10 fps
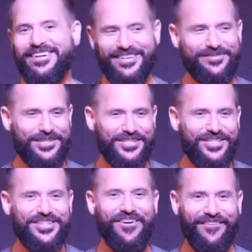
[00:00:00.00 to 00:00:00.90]
we should
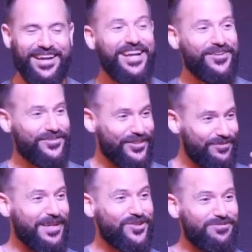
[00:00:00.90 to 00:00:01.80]
know. There's a
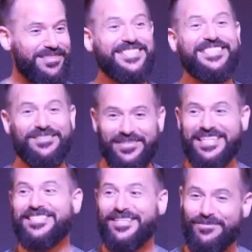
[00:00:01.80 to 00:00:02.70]
special blessing
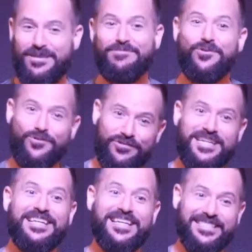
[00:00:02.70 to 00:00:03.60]
placed on the people who read
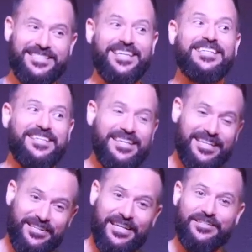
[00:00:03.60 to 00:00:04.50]
it and study it
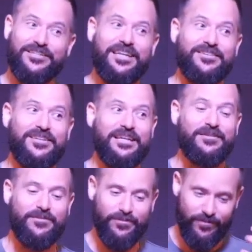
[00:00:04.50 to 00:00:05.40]
and, and, and, and,
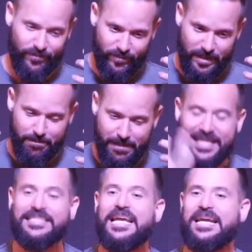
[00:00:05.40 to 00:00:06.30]
and
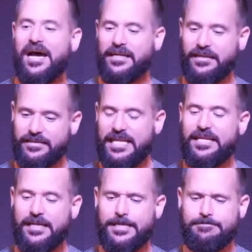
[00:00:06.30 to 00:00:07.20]
meditate on it and take
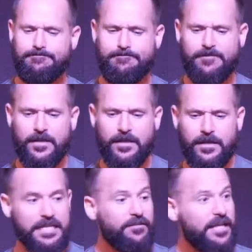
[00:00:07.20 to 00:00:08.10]
it in.
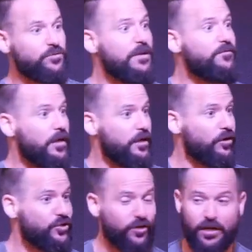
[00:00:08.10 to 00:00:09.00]
Even as we've, in our
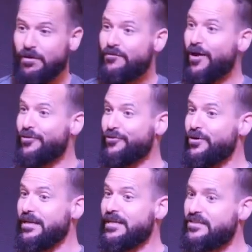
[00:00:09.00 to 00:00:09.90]
journey, we've gone through it
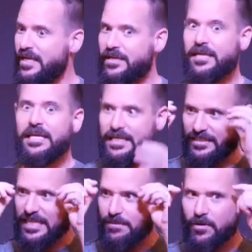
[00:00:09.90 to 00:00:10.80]
and it's like, it's
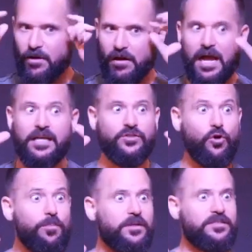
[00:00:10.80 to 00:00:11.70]
keeping our eyes
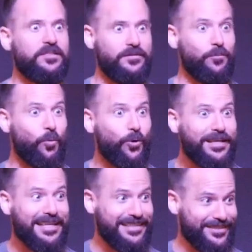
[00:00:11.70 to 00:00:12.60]
open to the
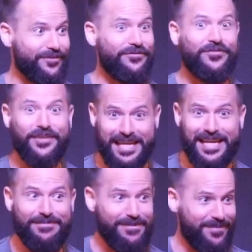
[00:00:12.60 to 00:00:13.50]
workings of the
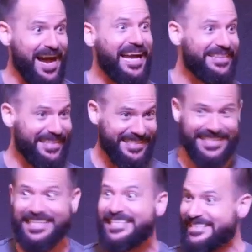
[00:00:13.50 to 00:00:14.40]
enemy behind the
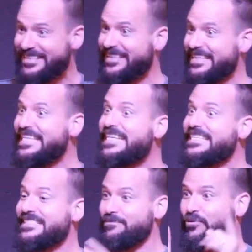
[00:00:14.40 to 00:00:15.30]
scenes and the need
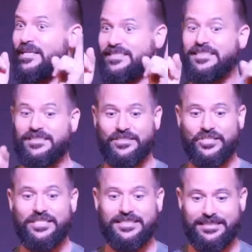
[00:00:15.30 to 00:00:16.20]
to press into
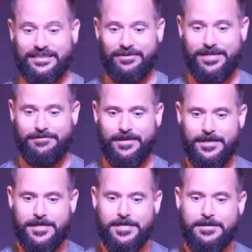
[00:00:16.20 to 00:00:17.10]
Jesus, right?
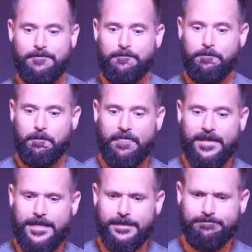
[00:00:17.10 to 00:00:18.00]
Um,